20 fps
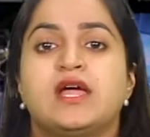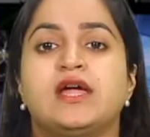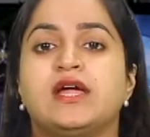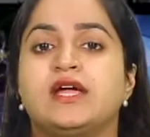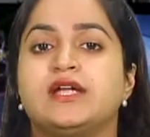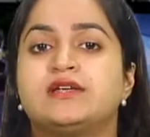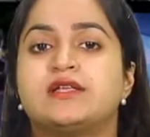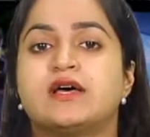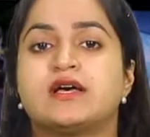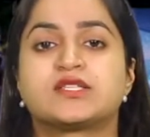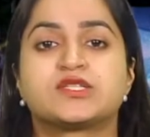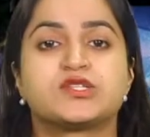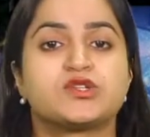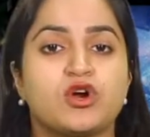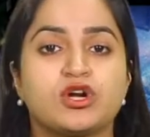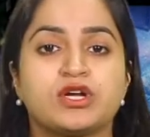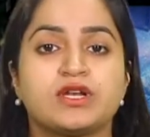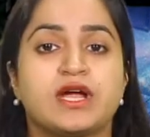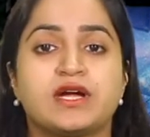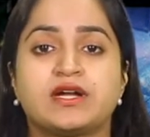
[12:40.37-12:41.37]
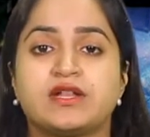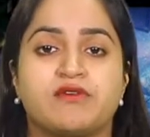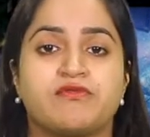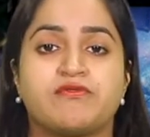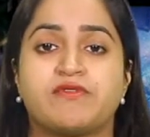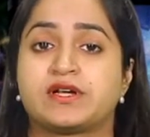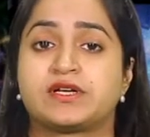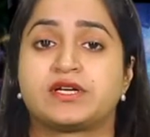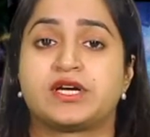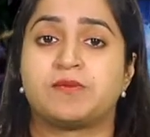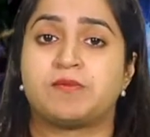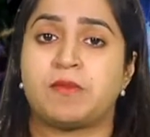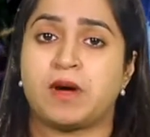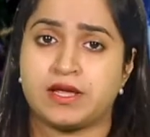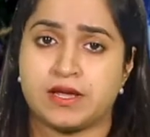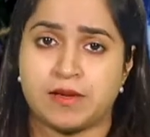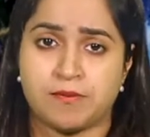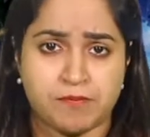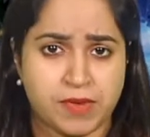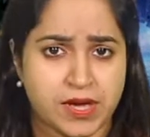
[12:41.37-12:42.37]
It does not get affected by
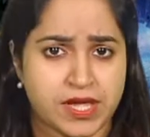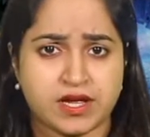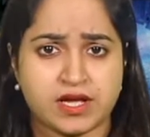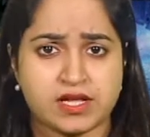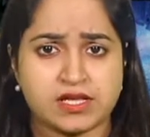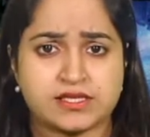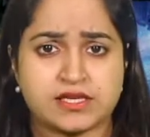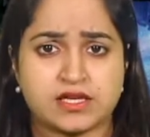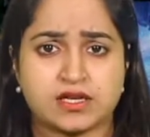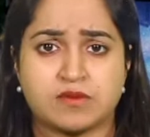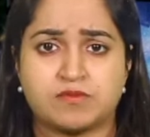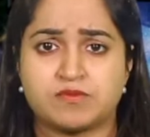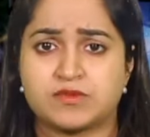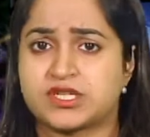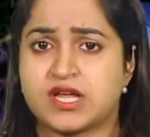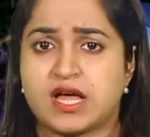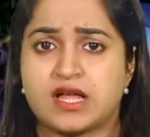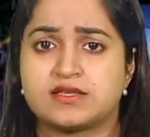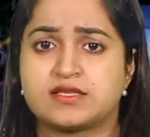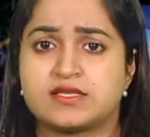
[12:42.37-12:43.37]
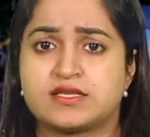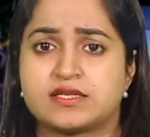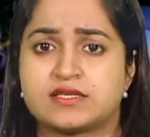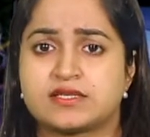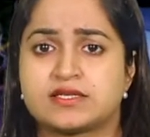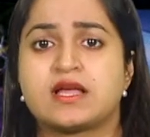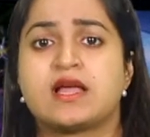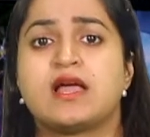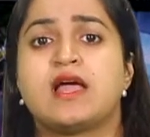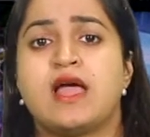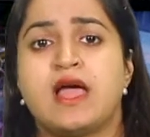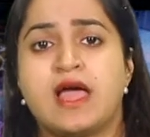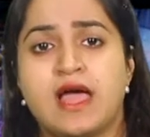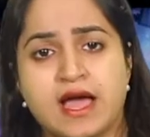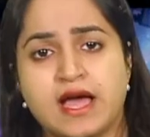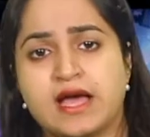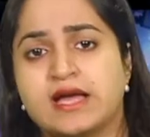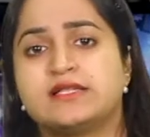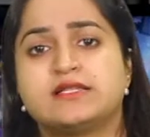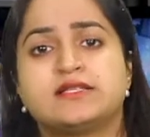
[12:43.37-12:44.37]
empirical circumstances.
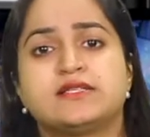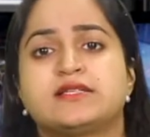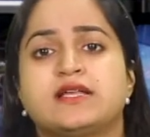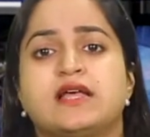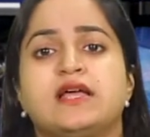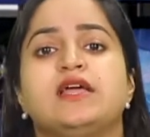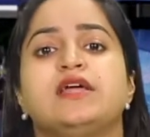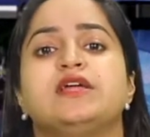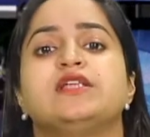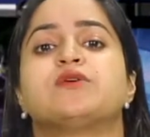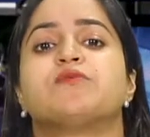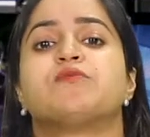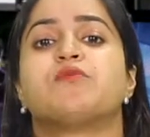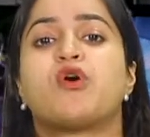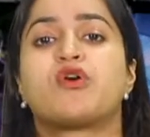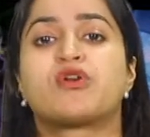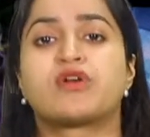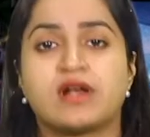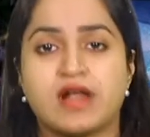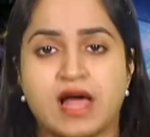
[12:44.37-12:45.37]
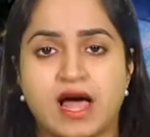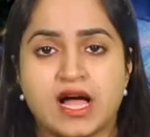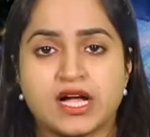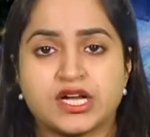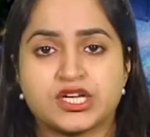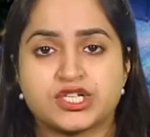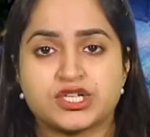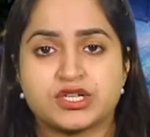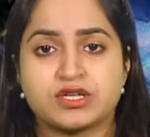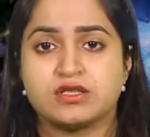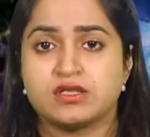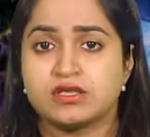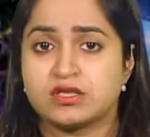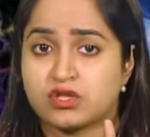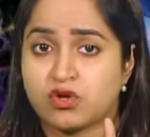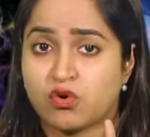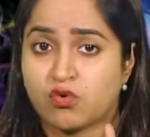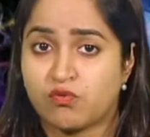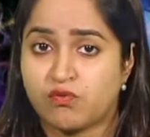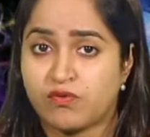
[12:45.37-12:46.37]
Hence, in a moral action,
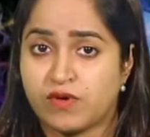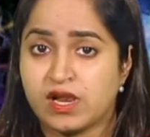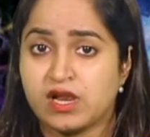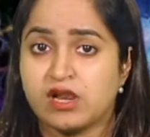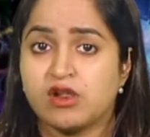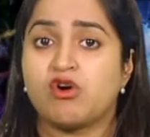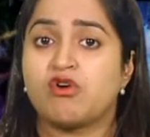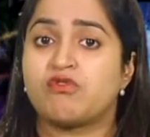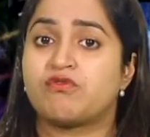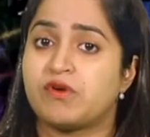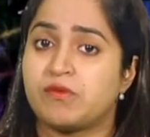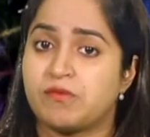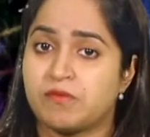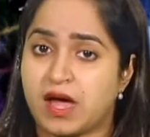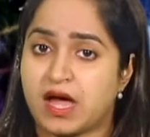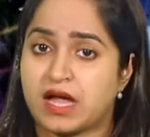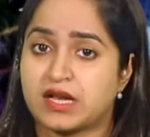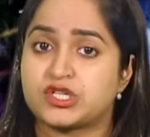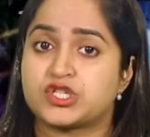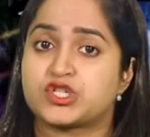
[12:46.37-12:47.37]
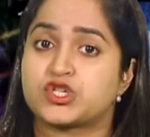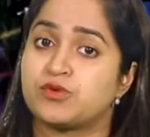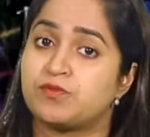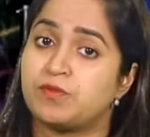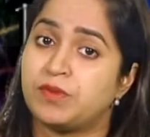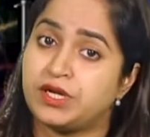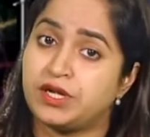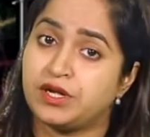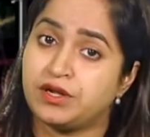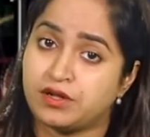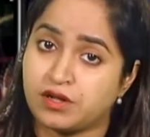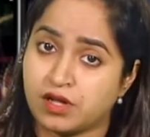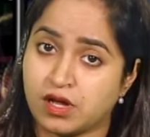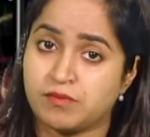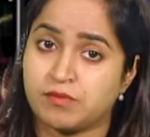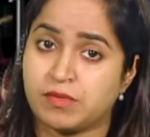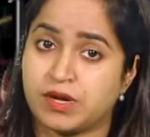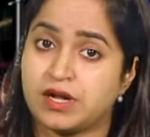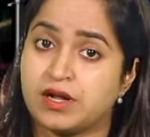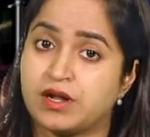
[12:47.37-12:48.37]
the will of a man should be
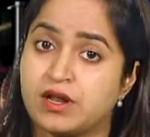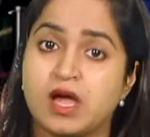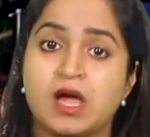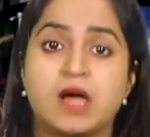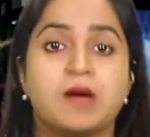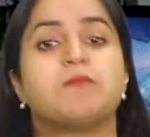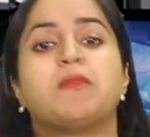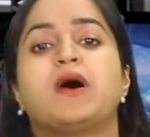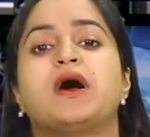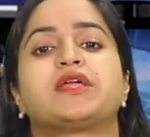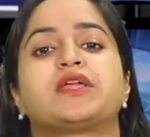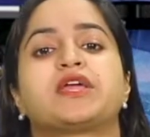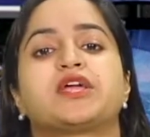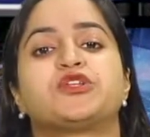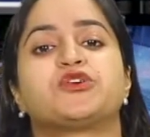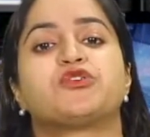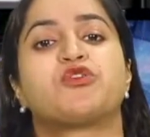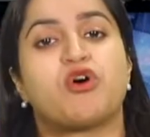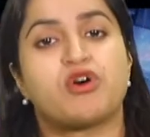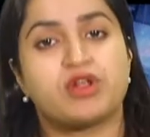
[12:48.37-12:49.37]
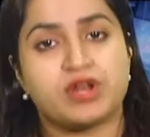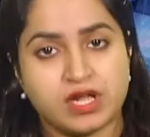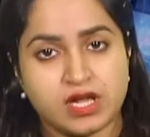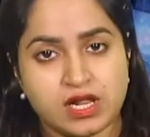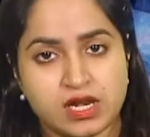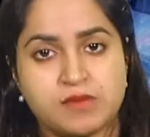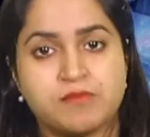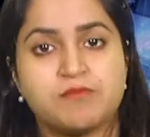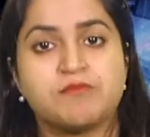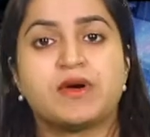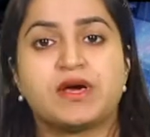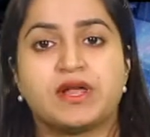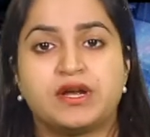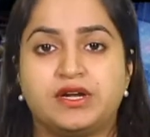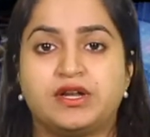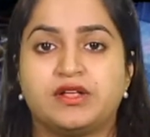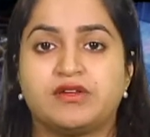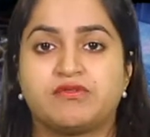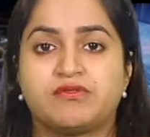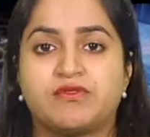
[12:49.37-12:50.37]
determined by categorical
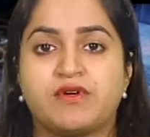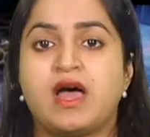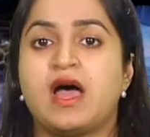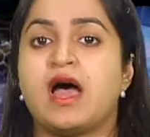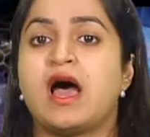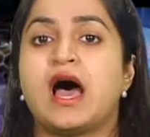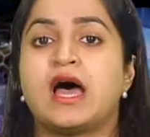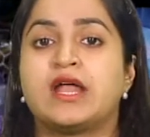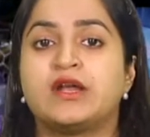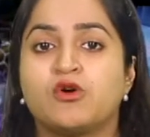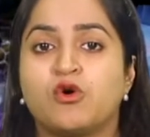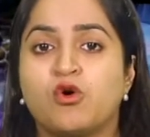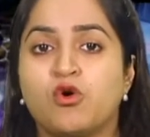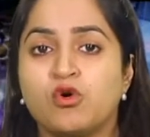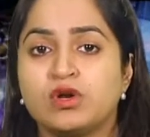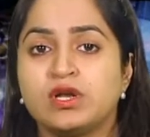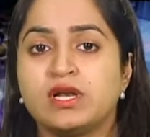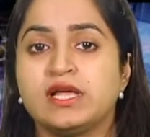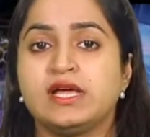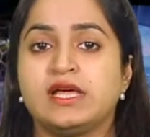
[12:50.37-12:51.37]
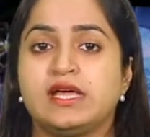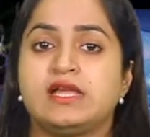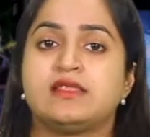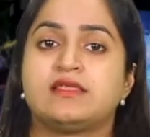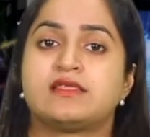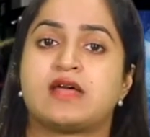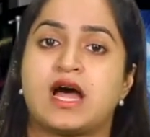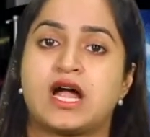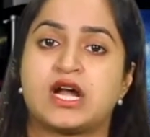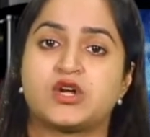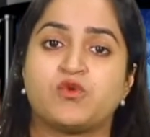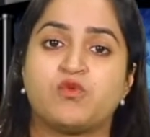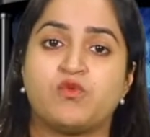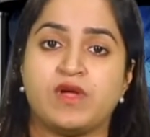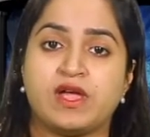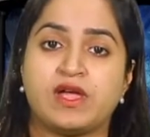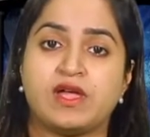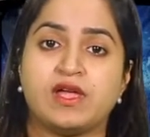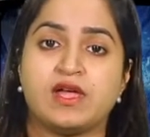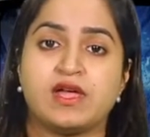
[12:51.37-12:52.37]
imperative, and only in that
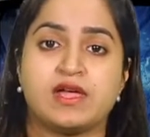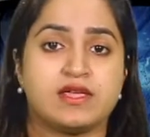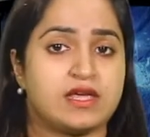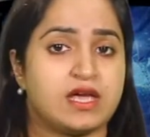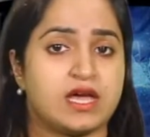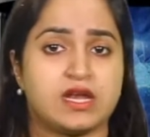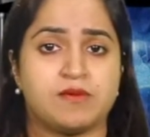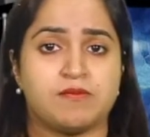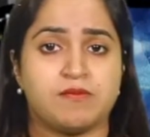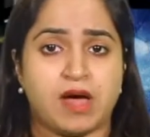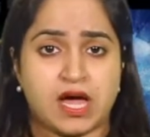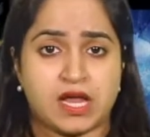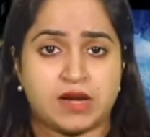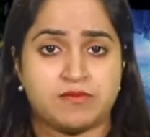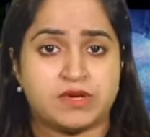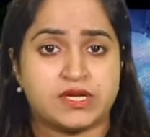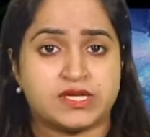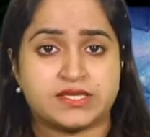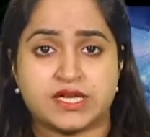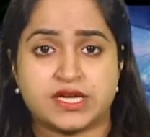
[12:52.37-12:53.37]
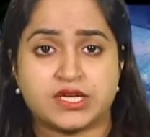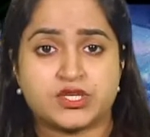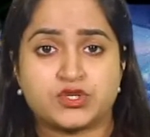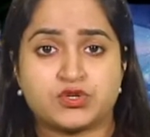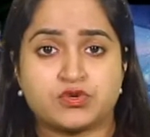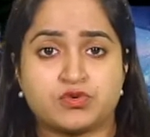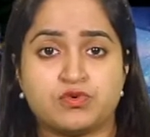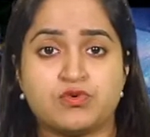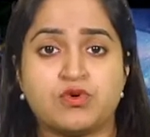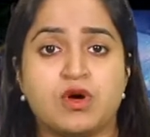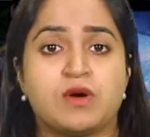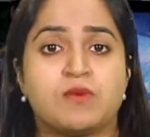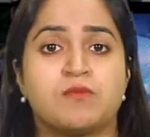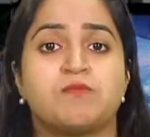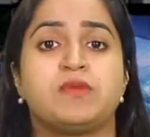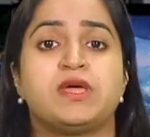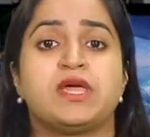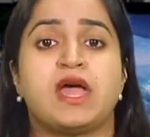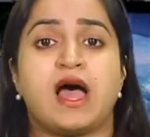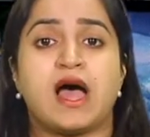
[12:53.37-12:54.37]
way can a man be said to
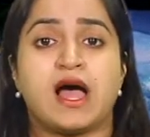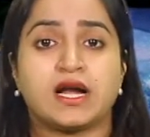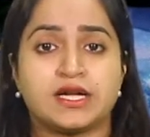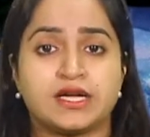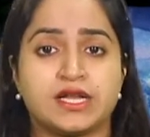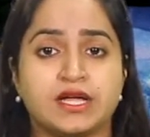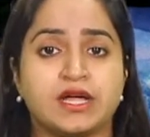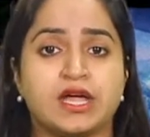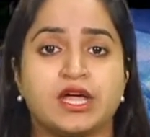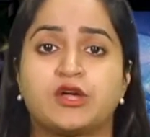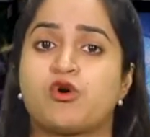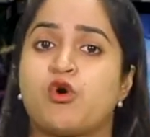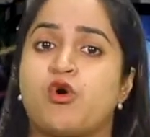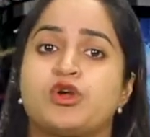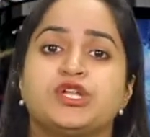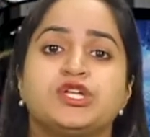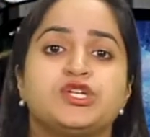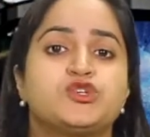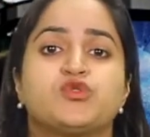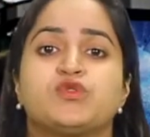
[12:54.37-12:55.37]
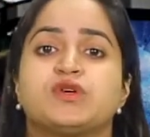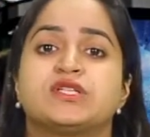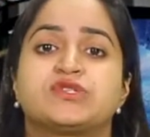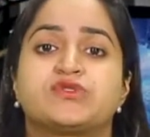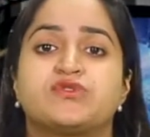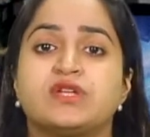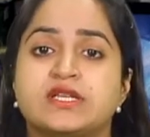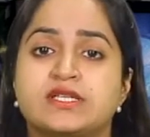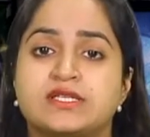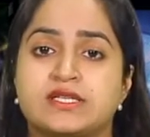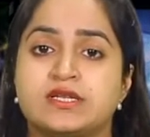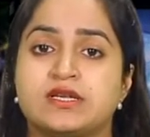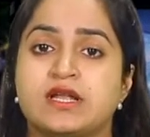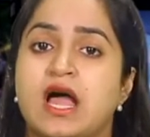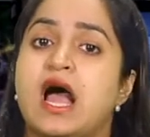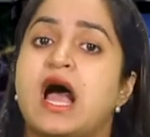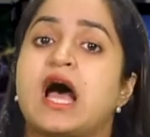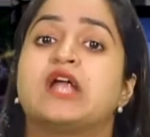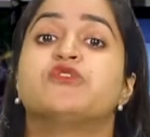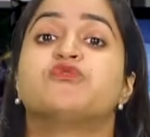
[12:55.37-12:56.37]
be acting according to his reason
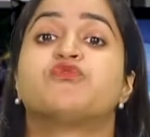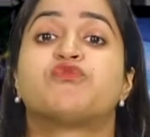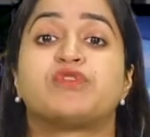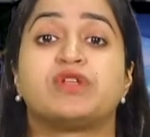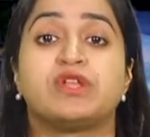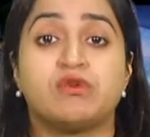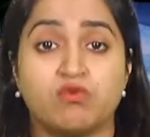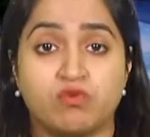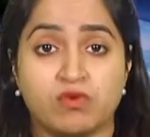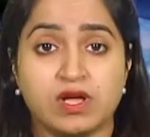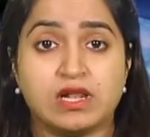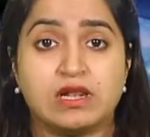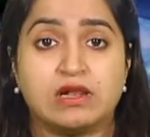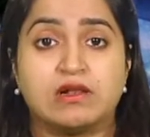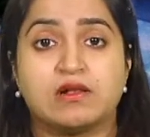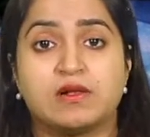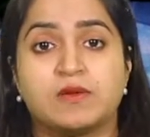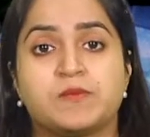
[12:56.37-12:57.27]
and free will.